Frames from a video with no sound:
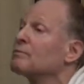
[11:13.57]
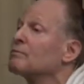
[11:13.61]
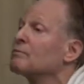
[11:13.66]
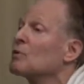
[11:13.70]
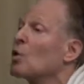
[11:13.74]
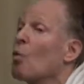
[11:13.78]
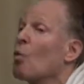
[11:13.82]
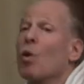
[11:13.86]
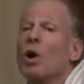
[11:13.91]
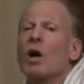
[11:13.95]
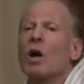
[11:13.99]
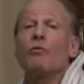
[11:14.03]

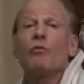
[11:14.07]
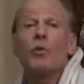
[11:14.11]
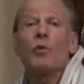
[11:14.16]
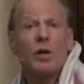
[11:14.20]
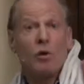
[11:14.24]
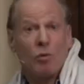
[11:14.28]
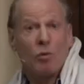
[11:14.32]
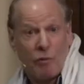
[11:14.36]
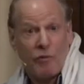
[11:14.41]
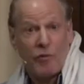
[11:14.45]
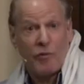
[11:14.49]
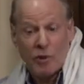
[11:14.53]
What if we
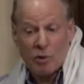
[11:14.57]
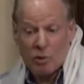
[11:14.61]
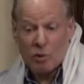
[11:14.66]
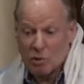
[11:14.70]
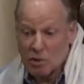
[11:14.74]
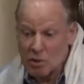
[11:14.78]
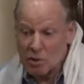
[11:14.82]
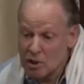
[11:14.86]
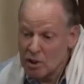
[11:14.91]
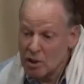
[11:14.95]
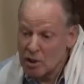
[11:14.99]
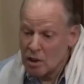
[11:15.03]

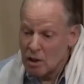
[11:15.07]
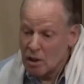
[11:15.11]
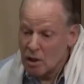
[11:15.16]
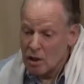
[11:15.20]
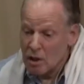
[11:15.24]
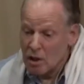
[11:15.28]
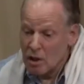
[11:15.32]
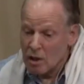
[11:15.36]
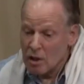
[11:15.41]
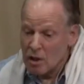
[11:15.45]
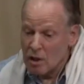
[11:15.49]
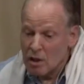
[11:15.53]
refuse?
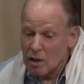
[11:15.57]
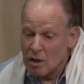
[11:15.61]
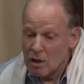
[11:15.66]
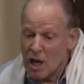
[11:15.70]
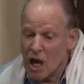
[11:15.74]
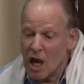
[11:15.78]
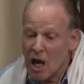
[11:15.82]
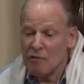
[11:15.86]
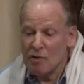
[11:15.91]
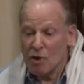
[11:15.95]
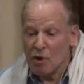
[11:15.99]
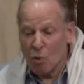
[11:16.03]

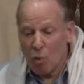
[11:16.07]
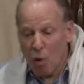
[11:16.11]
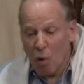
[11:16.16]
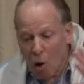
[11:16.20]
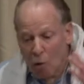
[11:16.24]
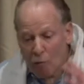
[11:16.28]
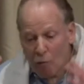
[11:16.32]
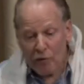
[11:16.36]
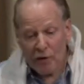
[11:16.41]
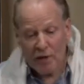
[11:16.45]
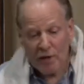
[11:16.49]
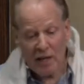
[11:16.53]
If you
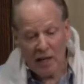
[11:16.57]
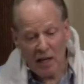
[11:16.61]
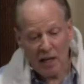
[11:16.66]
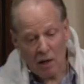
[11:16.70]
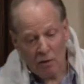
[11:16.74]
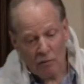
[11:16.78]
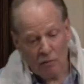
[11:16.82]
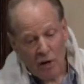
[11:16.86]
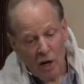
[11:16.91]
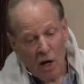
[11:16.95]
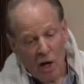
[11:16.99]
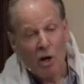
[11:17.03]
won't
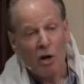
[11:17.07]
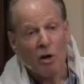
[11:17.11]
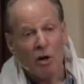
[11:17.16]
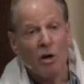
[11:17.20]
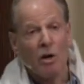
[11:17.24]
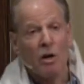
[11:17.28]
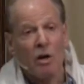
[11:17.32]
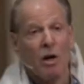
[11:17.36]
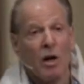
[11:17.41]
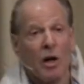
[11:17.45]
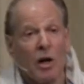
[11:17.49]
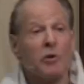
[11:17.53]
forgive,
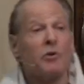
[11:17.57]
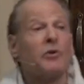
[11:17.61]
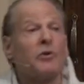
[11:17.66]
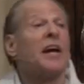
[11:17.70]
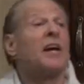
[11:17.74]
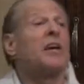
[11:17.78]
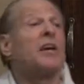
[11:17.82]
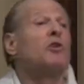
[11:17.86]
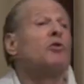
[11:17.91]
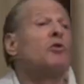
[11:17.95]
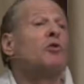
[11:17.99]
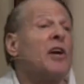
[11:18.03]
you
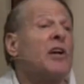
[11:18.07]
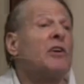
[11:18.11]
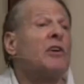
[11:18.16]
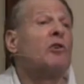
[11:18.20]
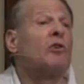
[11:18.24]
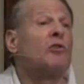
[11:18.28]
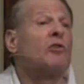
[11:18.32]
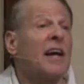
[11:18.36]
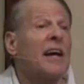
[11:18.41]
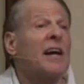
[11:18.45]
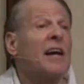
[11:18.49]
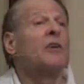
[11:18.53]
take, you take, you're
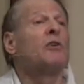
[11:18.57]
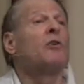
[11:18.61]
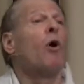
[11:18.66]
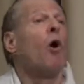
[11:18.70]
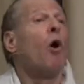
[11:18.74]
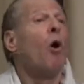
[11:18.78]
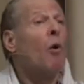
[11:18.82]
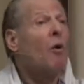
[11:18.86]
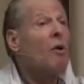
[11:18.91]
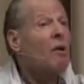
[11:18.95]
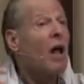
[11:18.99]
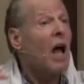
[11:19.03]
taking your
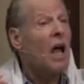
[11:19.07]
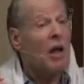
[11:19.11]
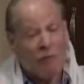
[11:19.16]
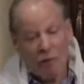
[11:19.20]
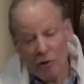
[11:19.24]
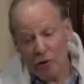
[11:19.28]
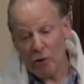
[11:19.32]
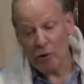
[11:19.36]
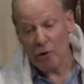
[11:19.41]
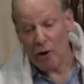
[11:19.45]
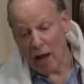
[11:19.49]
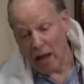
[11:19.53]
own life
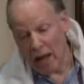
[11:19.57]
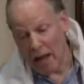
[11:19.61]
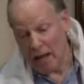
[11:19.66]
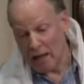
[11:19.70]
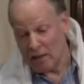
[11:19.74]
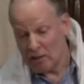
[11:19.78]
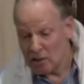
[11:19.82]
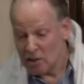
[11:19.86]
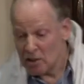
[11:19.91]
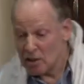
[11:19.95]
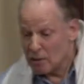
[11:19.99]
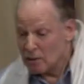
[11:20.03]
in your
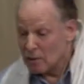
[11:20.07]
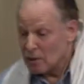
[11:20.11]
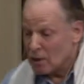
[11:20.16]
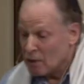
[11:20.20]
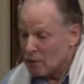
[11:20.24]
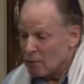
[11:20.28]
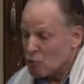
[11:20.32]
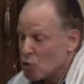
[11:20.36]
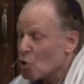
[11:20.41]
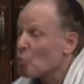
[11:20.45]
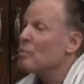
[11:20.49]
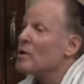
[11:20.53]
hands,
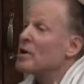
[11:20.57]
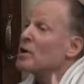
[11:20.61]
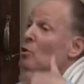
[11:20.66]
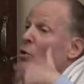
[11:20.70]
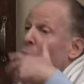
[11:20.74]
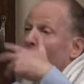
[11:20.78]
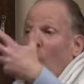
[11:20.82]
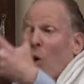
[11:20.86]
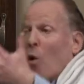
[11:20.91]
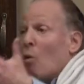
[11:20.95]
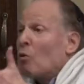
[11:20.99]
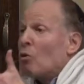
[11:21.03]
you're being your
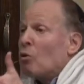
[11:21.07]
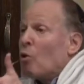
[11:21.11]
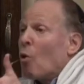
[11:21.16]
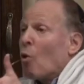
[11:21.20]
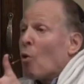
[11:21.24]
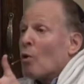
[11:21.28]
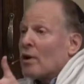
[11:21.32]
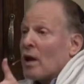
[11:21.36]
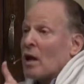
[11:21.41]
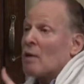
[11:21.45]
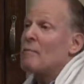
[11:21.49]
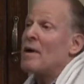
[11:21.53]
own
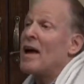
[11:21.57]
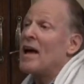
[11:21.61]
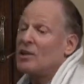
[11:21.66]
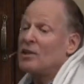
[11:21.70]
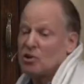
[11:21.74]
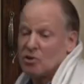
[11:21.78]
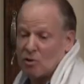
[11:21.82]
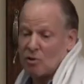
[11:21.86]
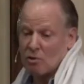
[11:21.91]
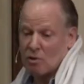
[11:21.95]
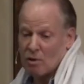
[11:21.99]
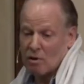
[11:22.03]
Lord and
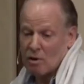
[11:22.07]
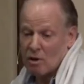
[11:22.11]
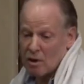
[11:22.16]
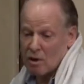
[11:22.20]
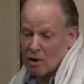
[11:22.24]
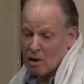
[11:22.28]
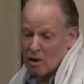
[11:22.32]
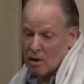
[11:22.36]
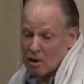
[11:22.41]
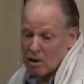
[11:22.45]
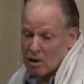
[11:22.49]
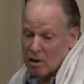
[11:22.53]
Master.
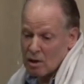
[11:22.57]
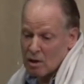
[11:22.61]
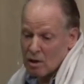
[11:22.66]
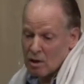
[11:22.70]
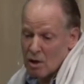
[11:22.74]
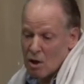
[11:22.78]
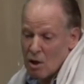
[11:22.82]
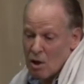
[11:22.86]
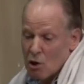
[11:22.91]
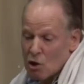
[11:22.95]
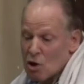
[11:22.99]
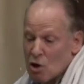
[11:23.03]

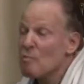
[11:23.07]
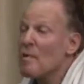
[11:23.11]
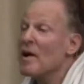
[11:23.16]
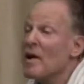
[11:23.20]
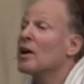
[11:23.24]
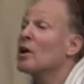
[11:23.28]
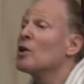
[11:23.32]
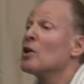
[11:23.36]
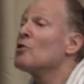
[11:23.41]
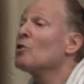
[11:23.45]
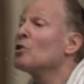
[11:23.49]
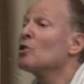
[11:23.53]
You're
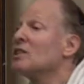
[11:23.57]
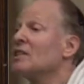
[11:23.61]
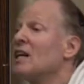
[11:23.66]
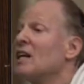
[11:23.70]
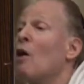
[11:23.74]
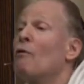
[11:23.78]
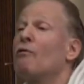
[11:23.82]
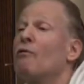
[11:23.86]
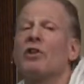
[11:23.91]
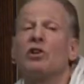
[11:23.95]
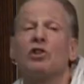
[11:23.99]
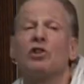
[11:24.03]
making
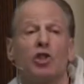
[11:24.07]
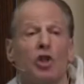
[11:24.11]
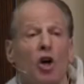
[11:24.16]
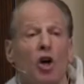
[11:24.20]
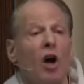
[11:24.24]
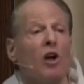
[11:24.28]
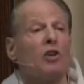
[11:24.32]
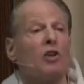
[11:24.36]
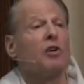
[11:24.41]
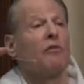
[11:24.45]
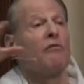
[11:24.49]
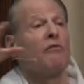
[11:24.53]
yourself the
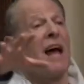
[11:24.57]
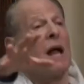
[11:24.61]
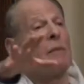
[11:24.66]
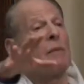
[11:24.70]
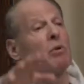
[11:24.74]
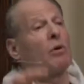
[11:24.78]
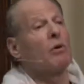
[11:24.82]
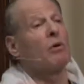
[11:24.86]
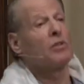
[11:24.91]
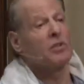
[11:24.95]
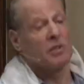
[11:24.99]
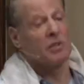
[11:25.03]
judge of that
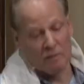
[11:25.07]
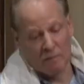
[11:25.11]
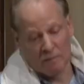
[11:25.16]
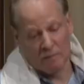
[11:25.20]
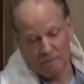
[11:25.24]
person.